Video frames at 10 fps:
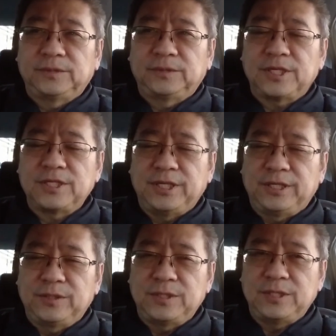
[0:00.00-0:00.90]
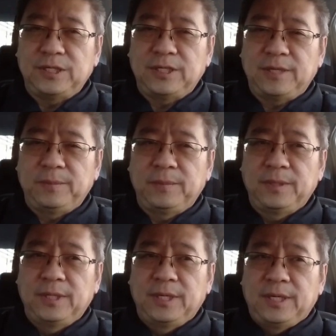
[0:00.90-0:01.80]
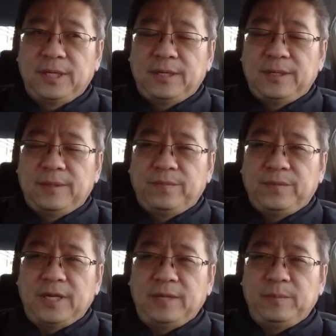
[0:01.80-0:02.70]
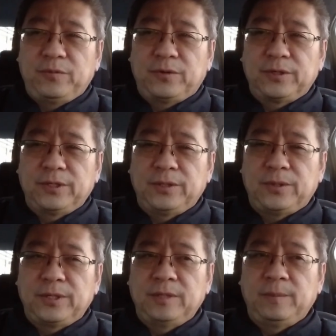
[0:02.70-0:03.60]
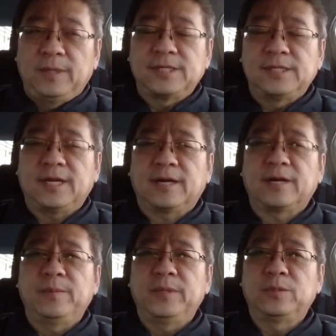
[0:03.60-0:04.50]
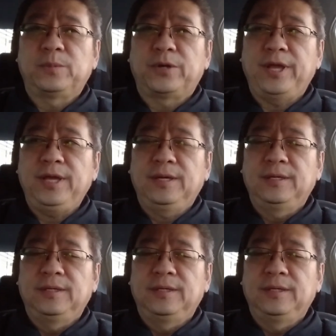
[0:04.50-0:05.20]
touching to see them kneeling before the Lord in the Blessed Sacrament to pray.